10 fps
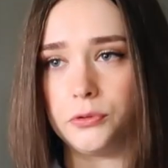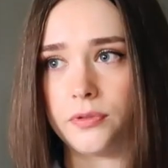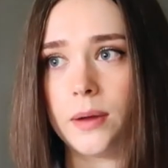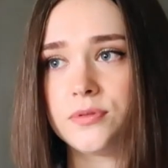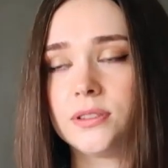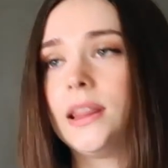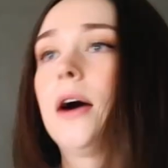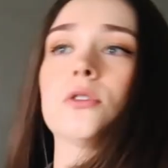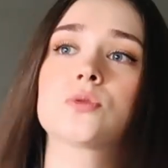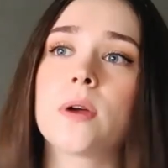The ribbed
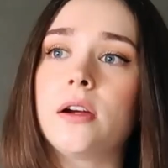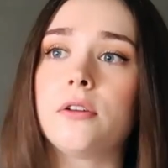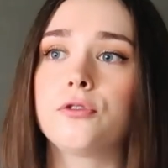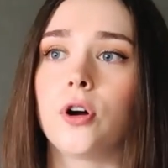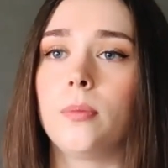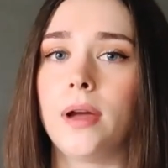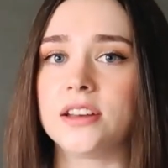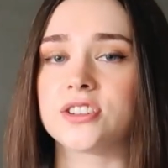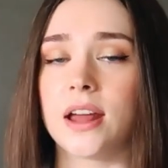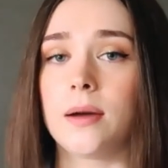loungewear from
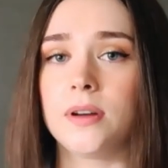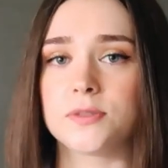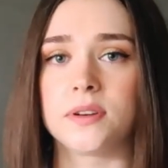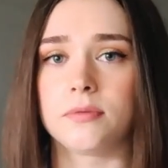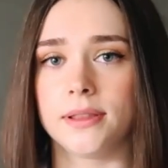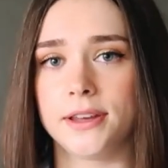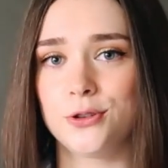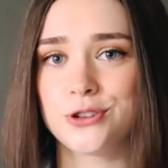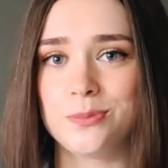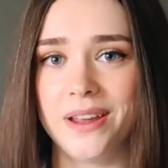H&M has been really
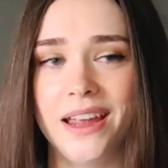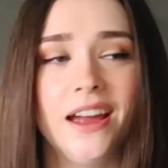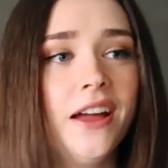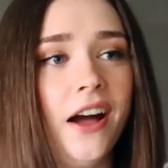good to me.